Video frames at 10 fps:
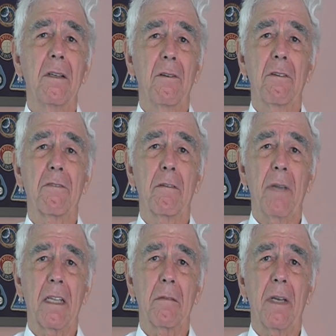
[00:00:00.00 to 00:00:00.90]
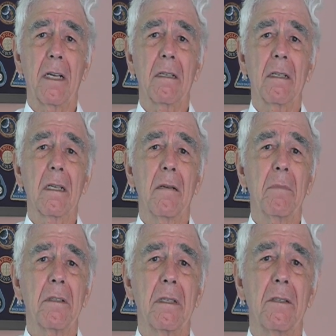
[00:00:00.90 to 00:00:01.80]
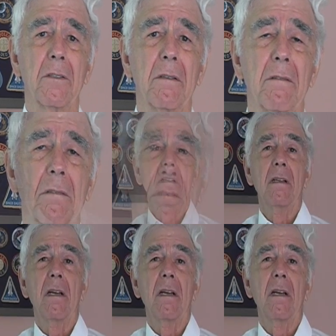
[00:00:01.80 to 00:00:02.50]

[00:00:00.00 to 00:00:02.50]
used for mathematical computations.